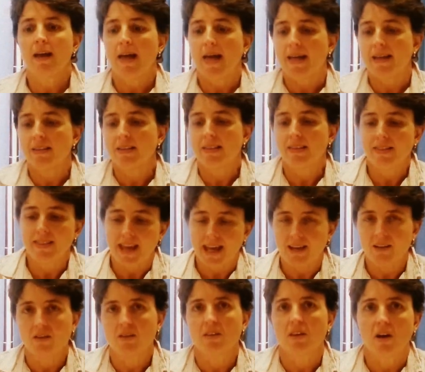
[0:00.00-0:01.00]
And
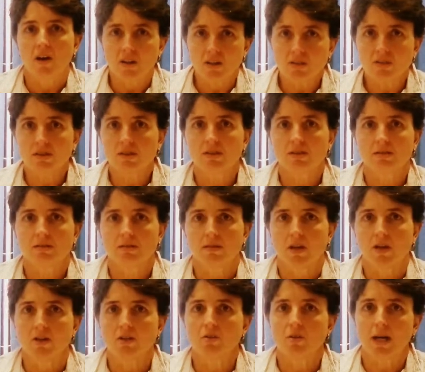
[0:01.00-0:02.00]

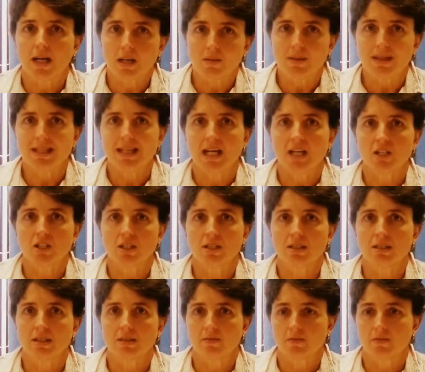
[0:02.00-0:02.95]
those recommendations